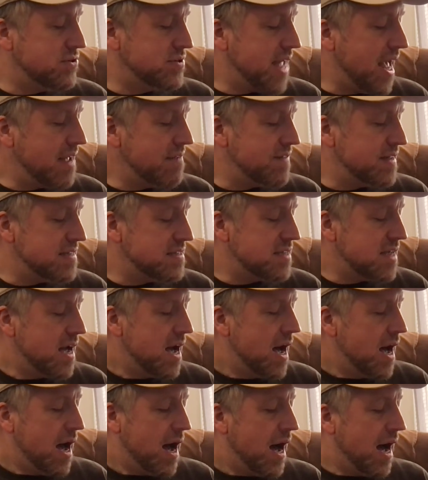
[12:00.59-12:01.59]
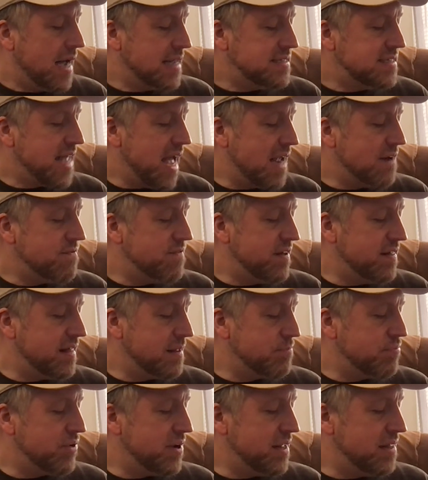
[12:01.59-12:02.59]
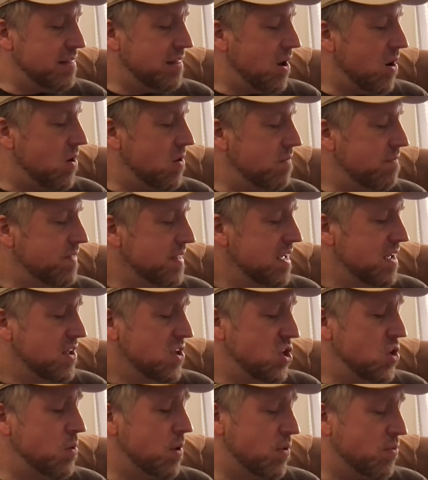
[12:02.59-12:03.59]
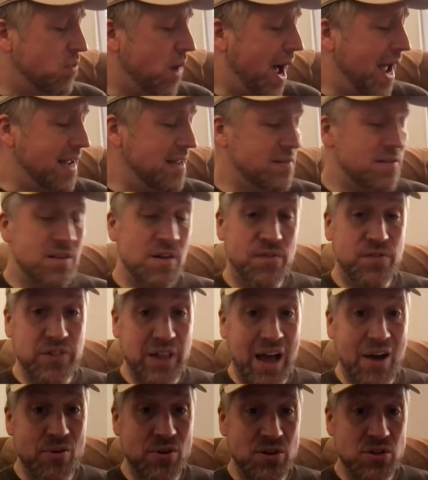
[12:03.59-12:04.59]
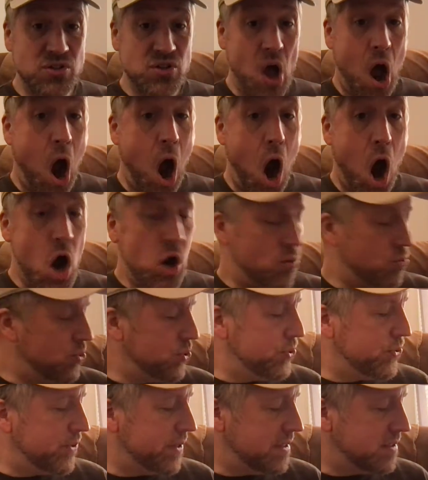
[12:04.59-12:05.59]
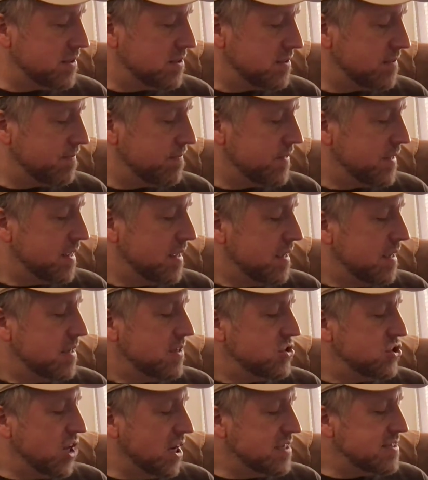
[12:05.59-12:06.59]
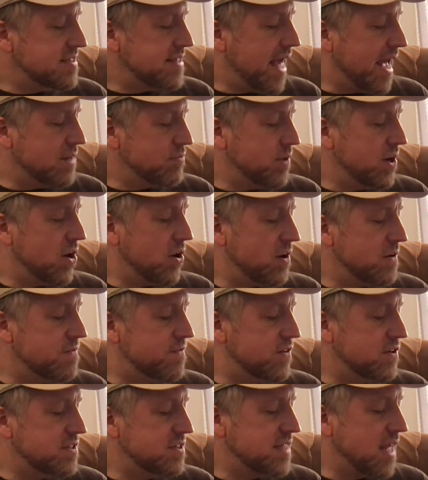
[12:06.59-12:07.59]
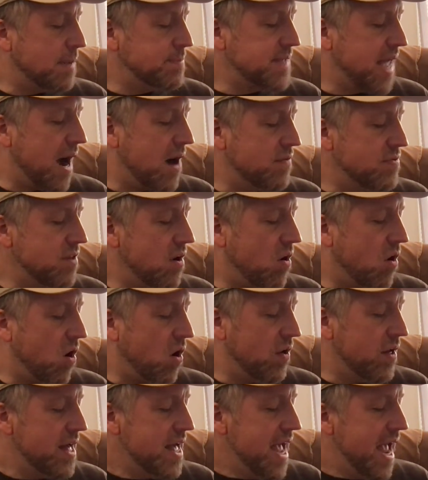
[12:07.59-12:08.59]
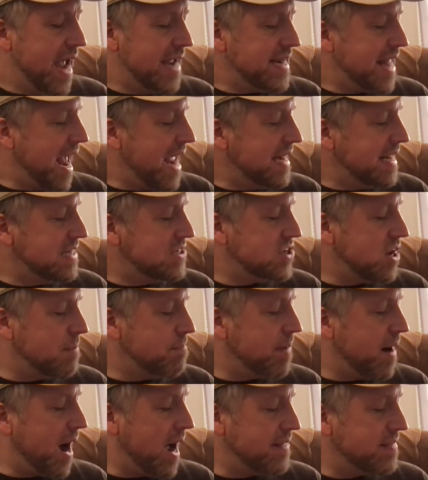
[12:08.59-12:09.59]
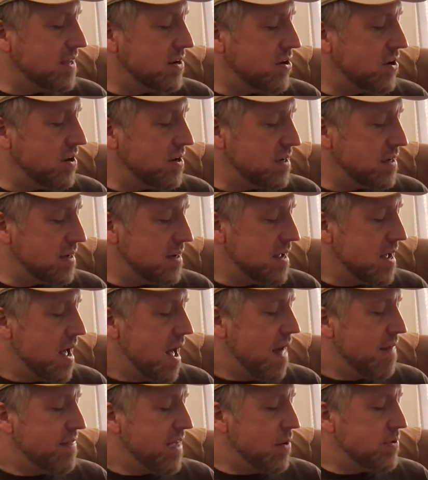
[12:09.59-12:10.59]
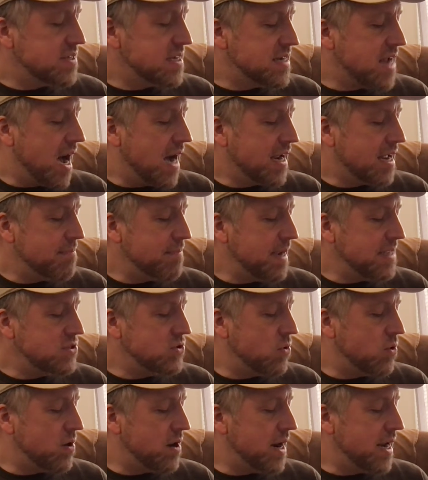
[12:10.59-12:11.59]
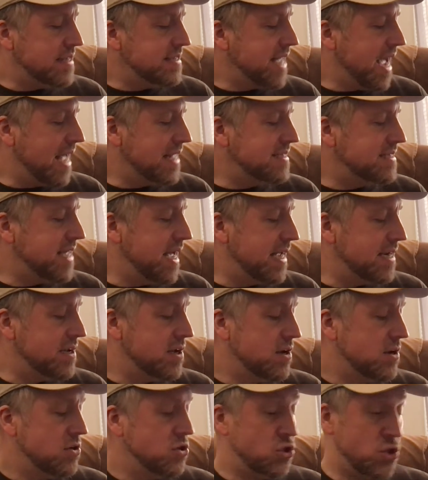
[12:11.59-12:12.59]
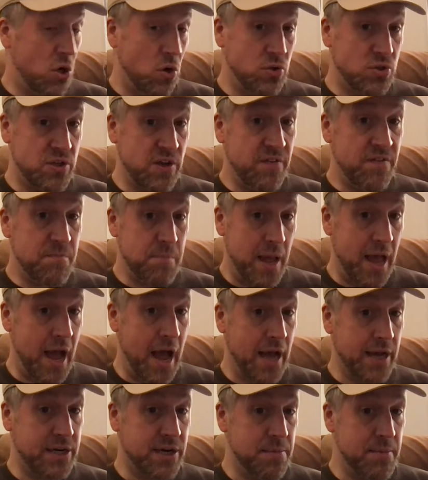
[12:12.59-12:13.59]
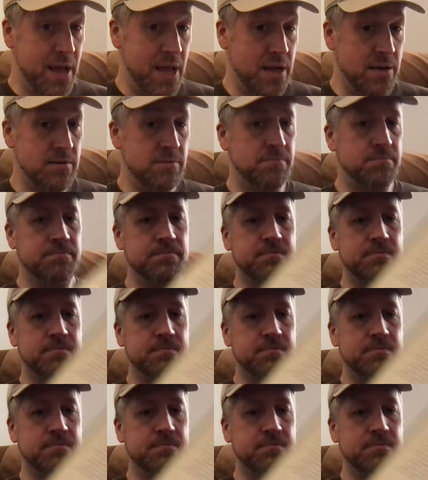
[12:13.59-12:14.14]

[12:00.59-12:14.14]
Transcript: Davis, I said, feeling pretty low. You were right. The flowers are ruined. Just then, we heard footsteps out in the hall, and Andy jumped behind the curtain. There was a knock at my door, and Dad said, Joseph, may I come in?